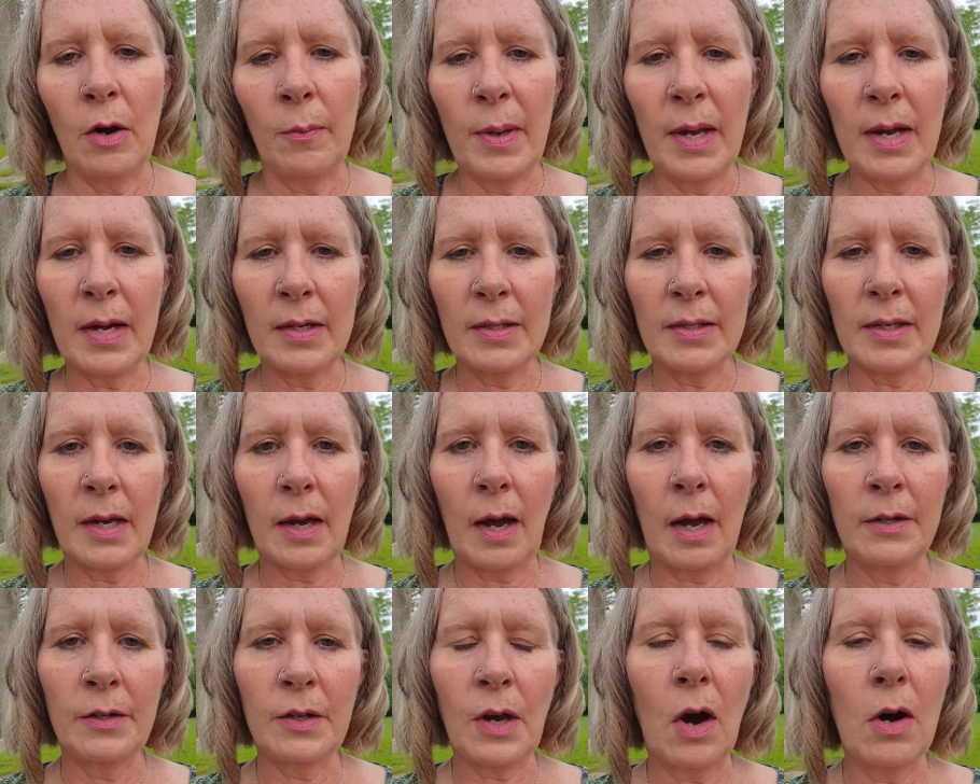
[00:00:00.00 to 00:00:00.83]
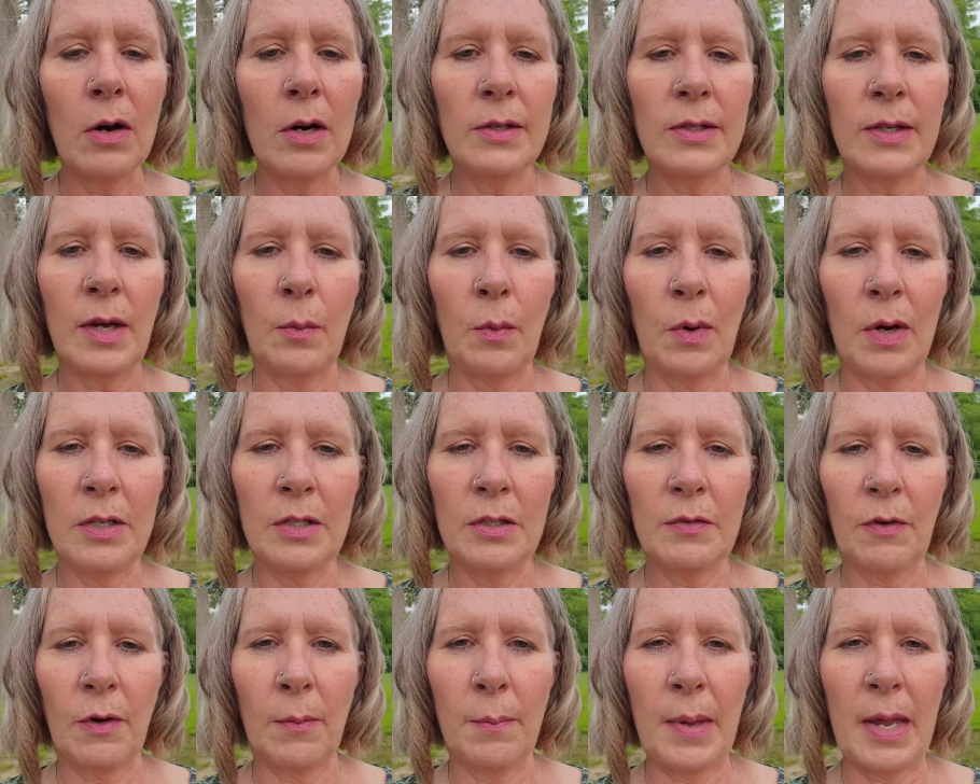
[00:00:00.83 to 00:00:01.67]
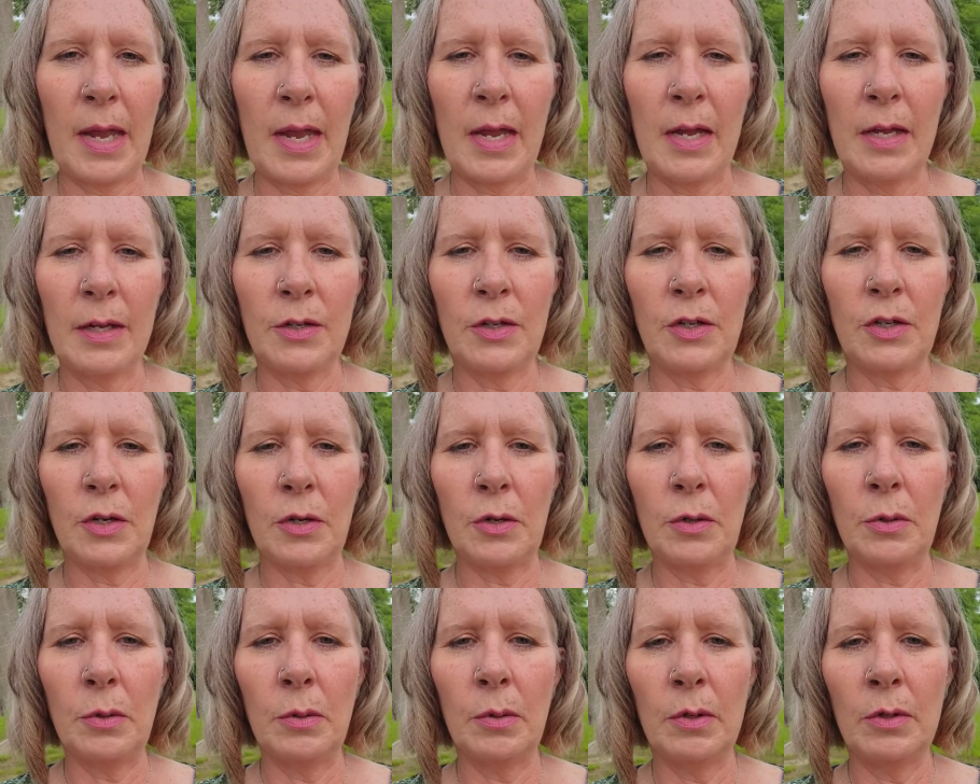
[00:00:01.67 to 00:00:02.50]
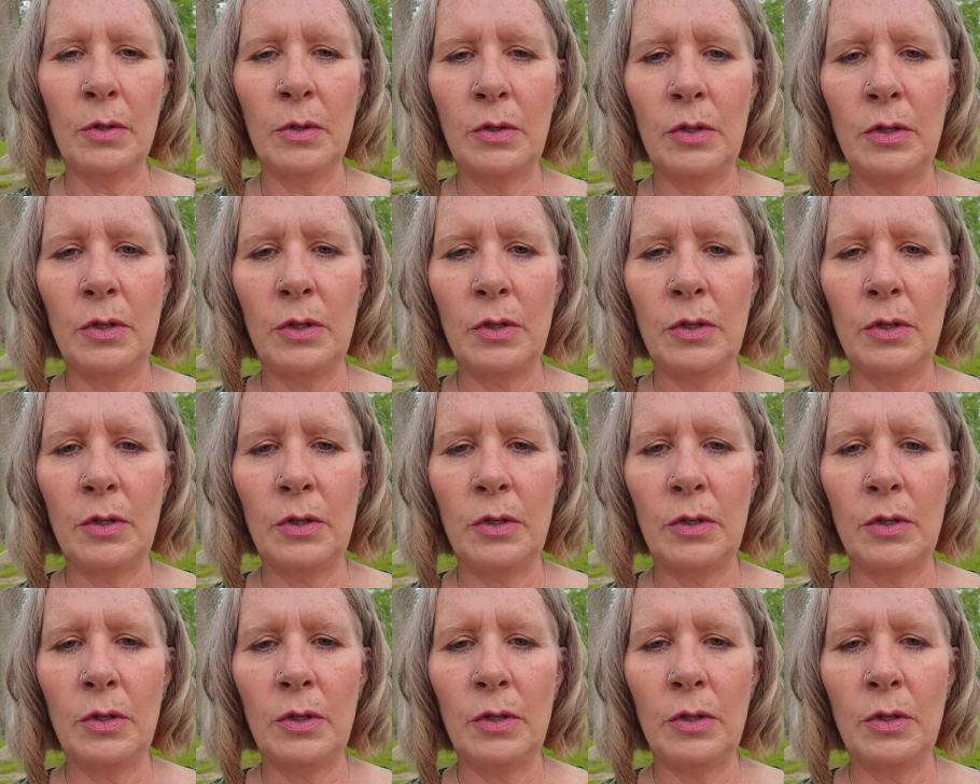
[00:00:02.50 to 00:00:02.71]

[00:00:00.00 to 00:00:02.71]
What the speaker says: because as hard as it was for me to